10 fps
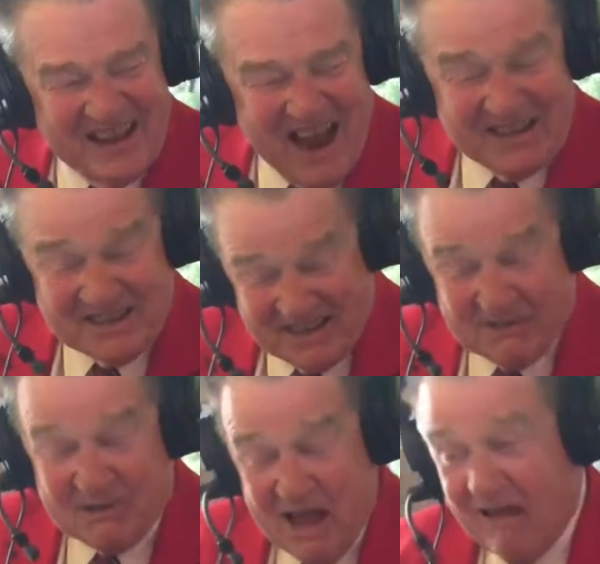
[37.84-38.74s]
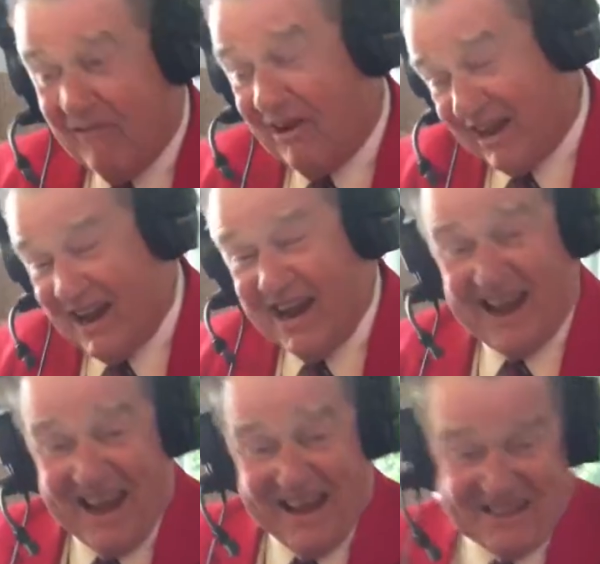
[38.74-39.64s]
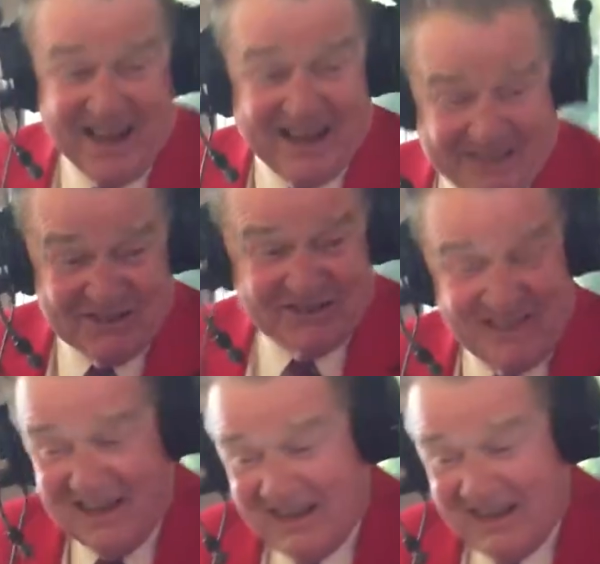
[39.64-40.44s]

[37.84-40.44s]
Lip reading: I said, well, I got to ask that because